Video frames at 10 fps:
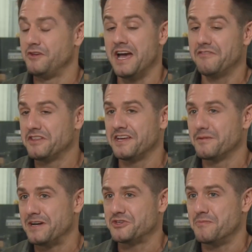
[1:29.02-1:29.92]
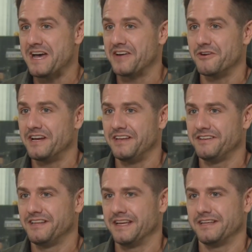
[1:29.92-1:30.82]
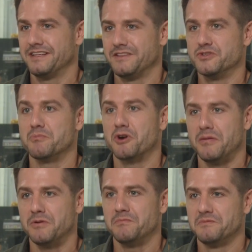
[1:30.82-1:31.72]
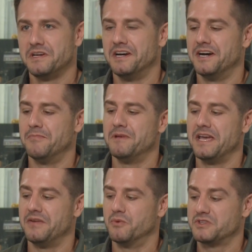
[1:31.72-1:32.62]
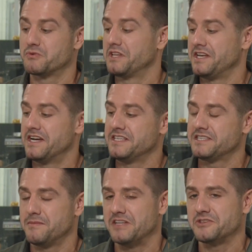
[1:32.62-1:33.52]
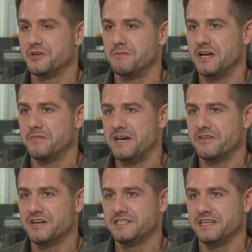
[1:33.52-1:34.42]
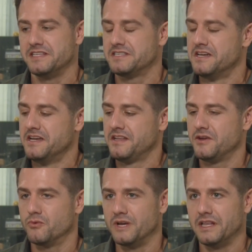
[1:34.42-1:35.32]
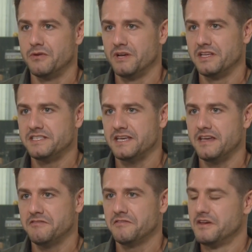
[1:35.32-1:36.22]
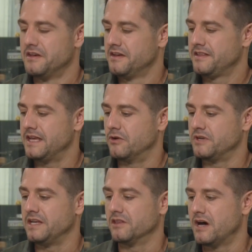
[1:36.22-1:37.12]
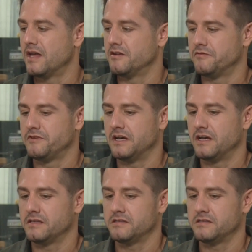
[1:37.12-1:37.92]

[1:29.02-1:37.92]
you have to think about your battery, like there's a problem. Um, and what's really nice about sodium ion batteries is they're really, really safe. They don't need a lot of uh,